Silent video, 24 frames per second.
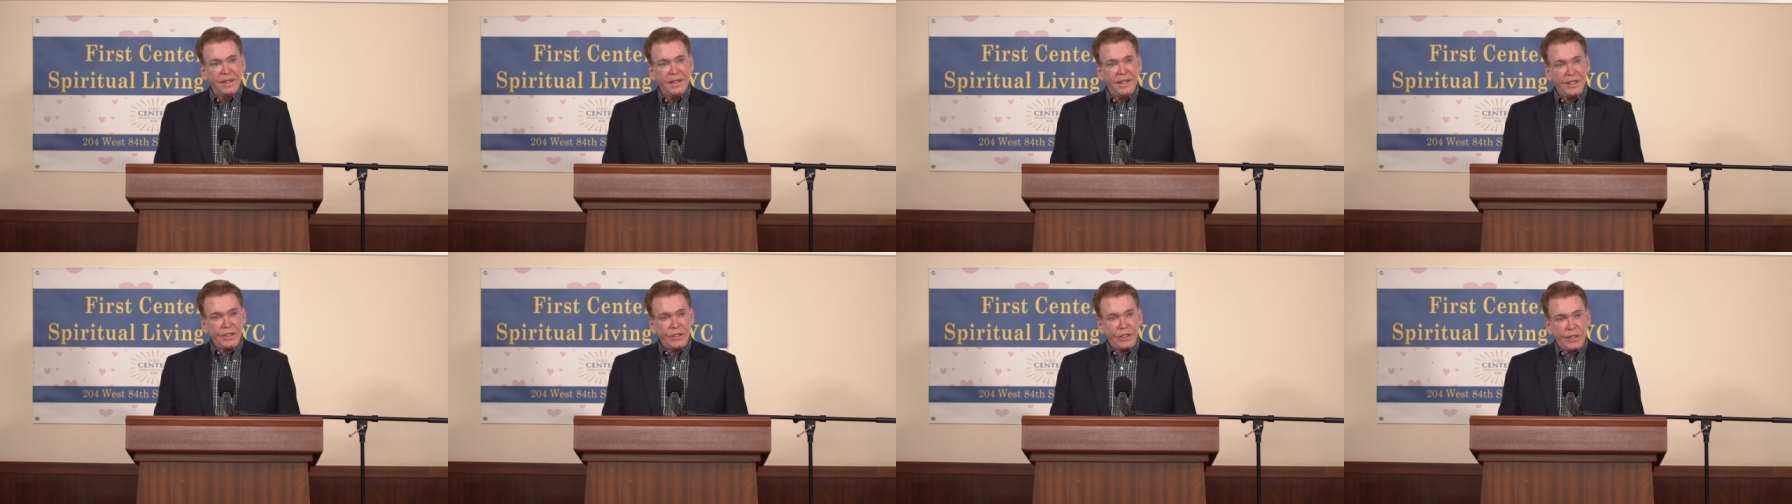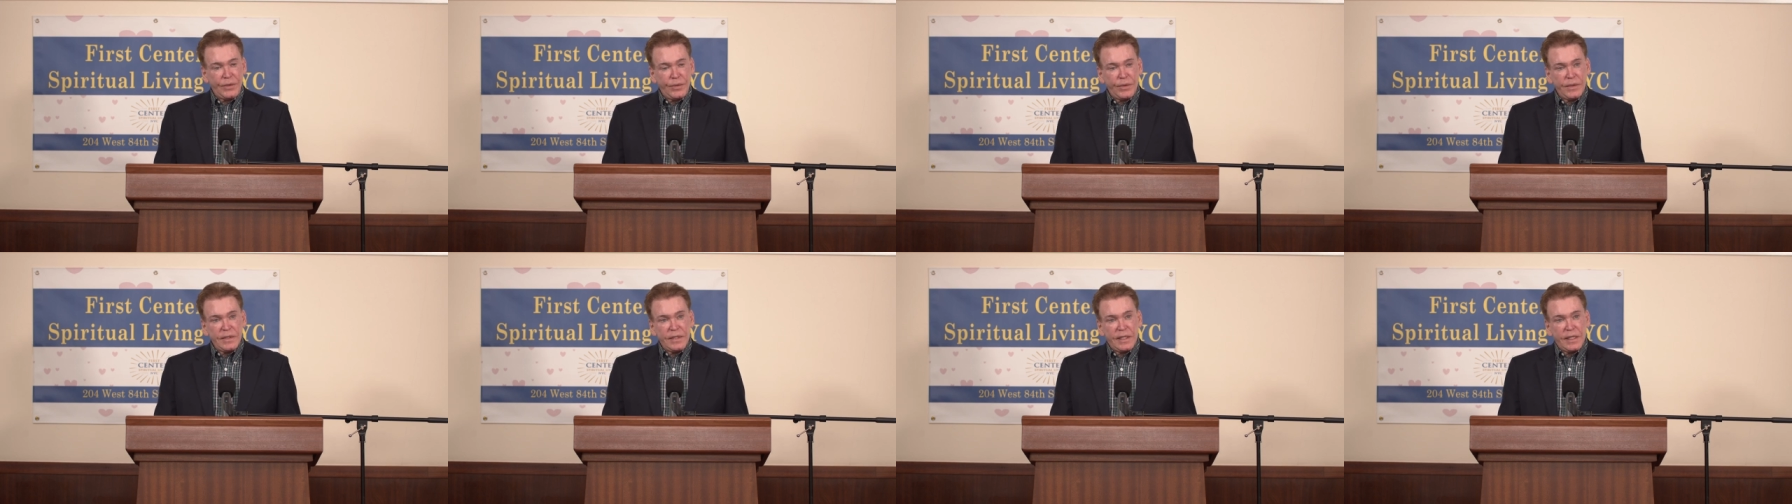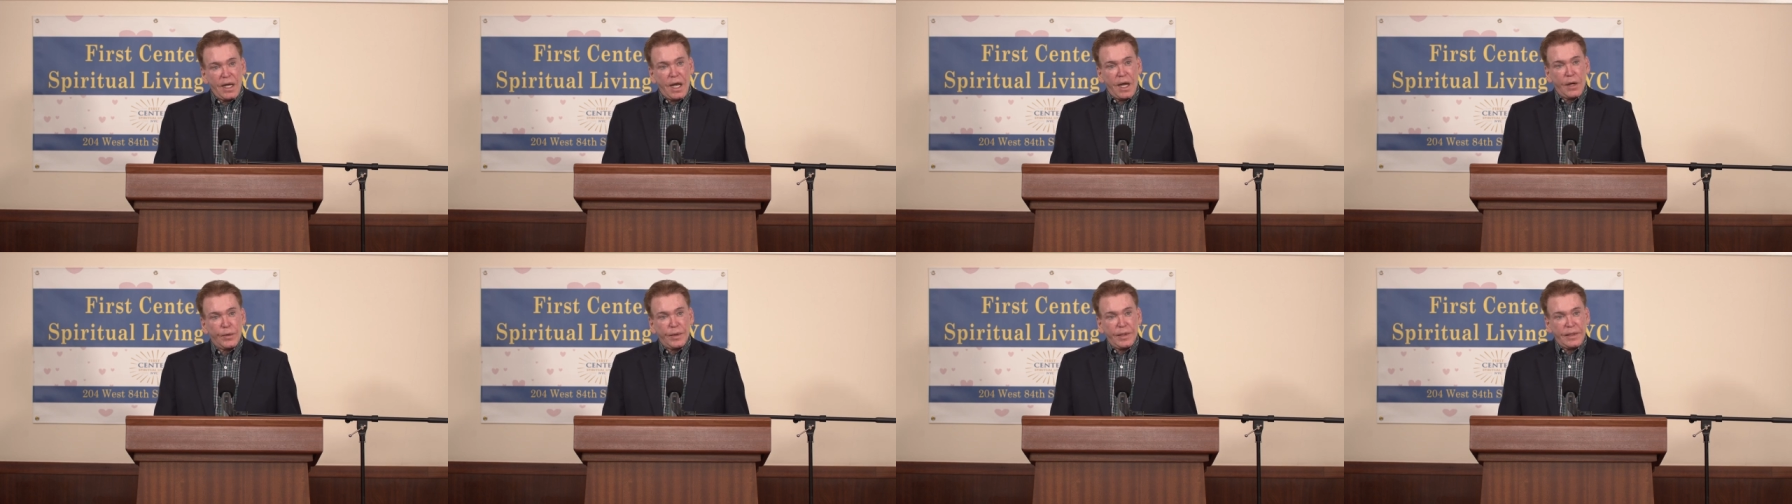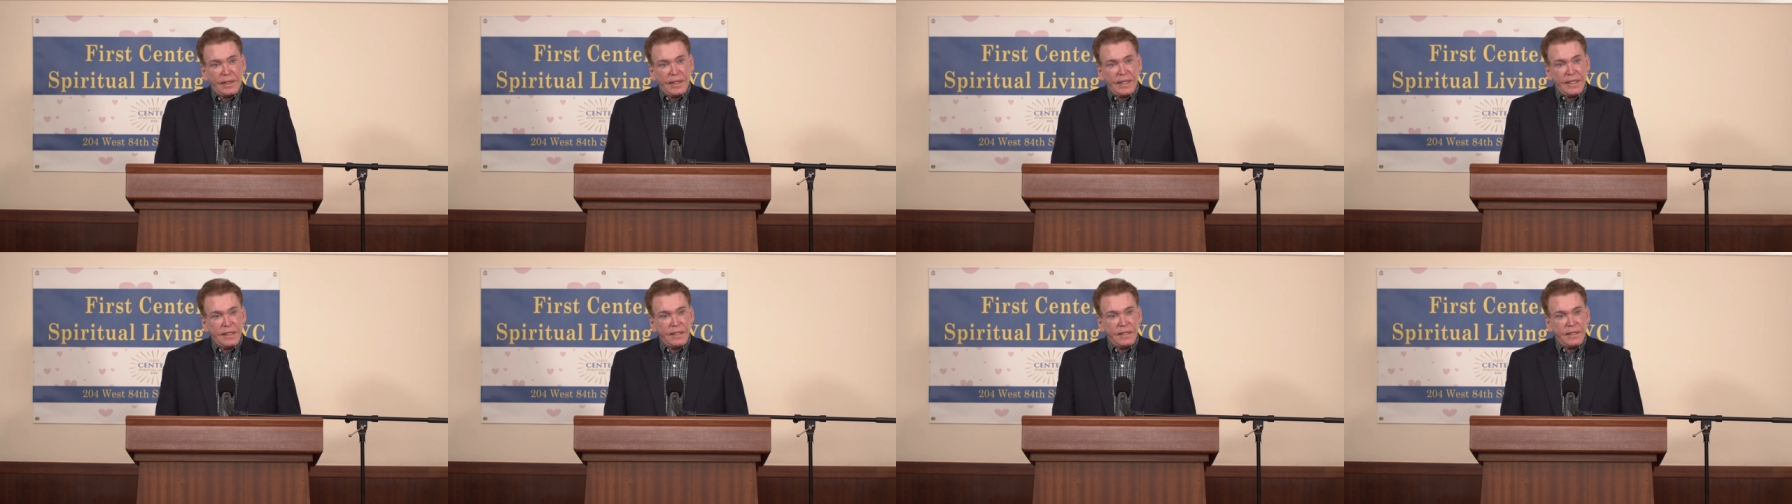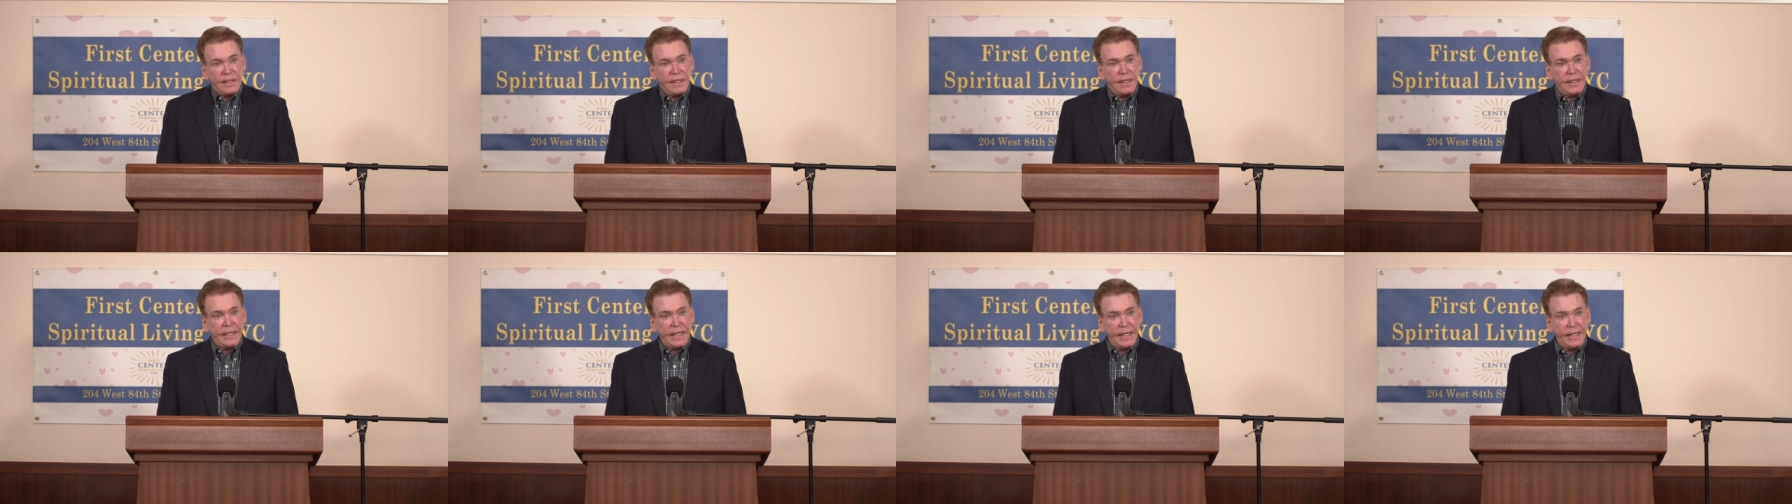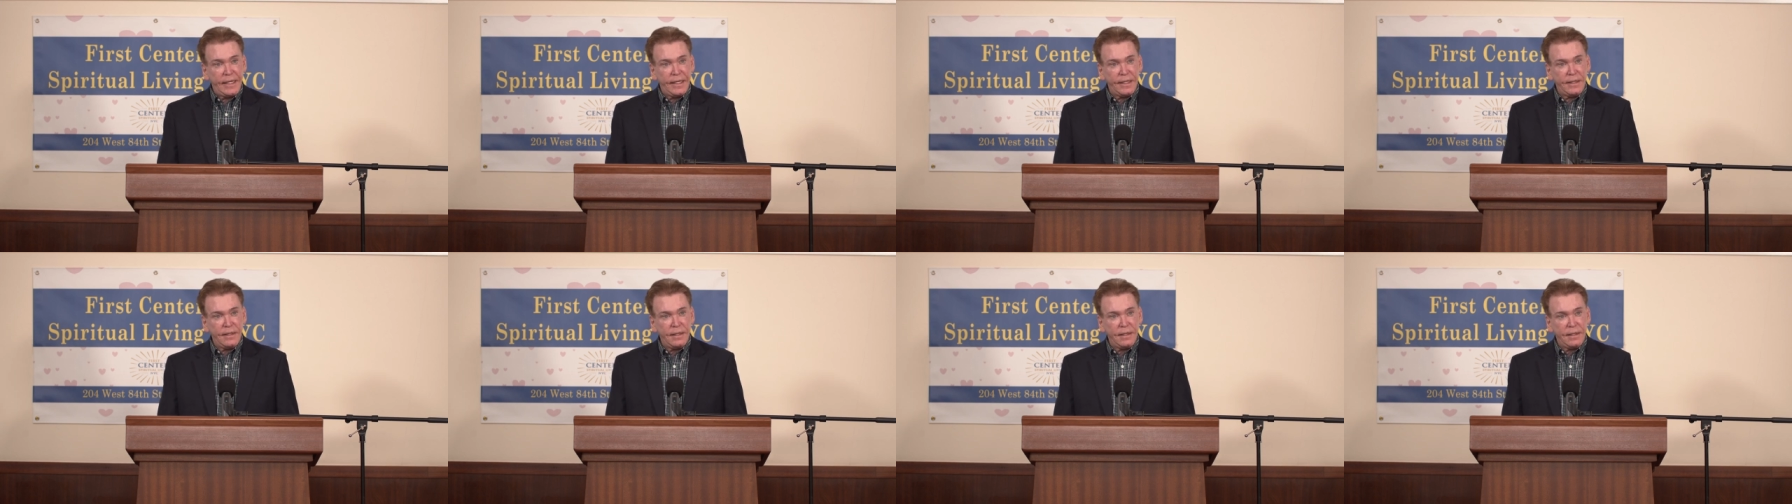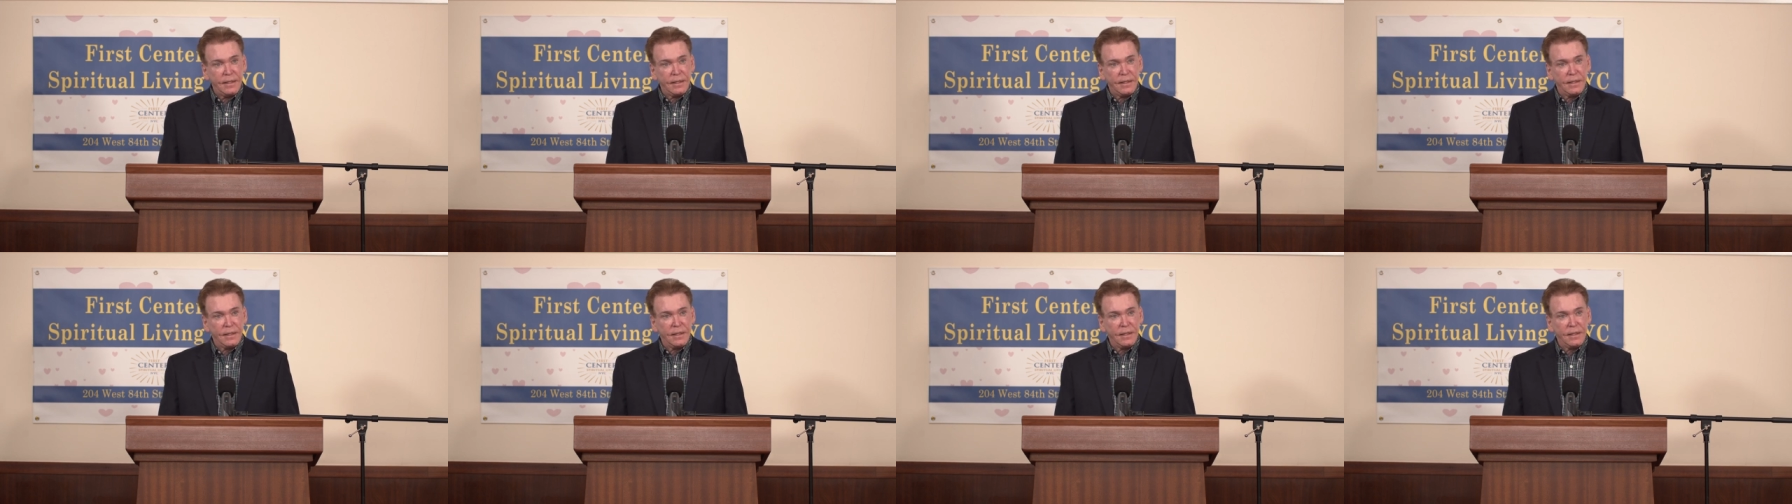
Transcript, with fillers: And she would say, I release the need.